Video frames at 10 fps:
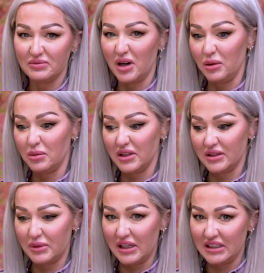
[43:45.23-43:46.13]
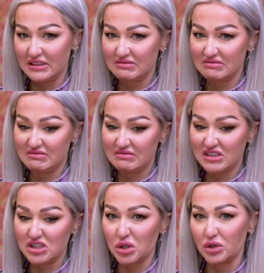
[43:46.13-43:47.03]
probably a bit of
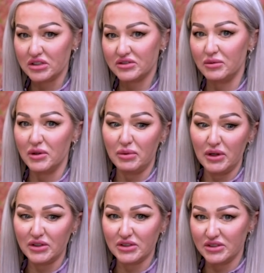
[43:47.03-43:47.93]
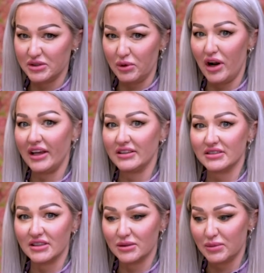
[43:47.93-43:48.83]
scuzz from the person's
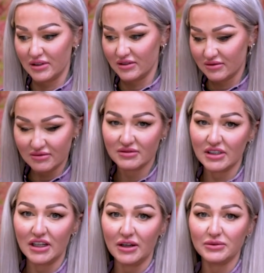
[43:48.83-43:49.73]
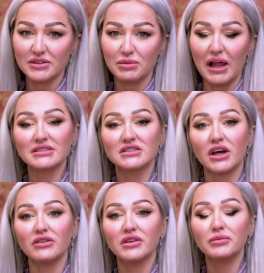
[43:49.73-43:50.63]
brains that has been, you know, splattered
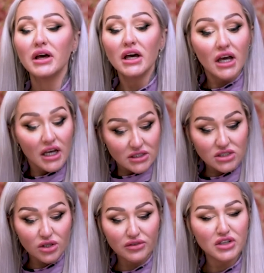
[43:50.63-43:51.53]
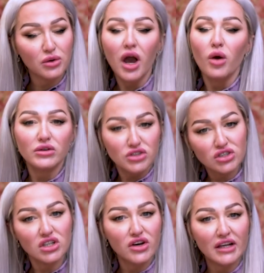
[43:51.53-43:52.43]
over them and stuff. So we're
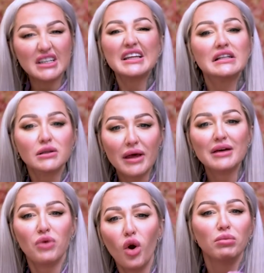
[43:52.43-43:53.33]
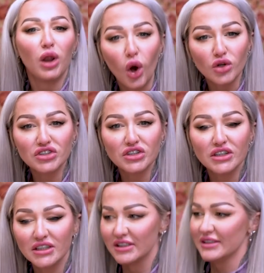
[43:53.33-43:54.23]
just going to add a little bit more
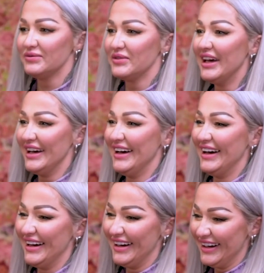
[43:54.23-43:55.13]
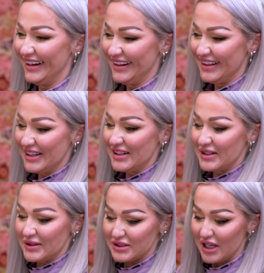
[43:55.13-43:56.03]
blood.
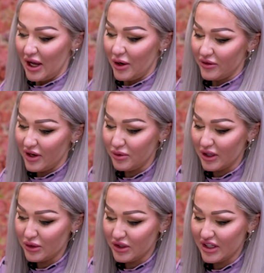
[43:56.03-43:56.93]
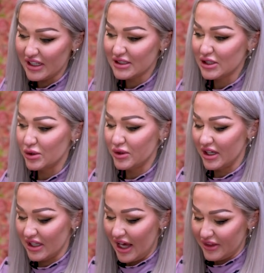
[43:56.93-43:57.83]
So if we look at these two
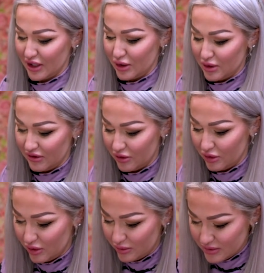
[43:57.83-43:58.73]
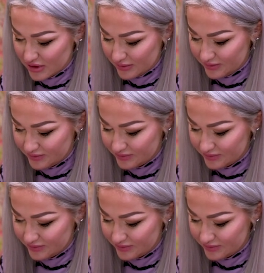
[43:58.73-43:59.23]
that are like the uniforms,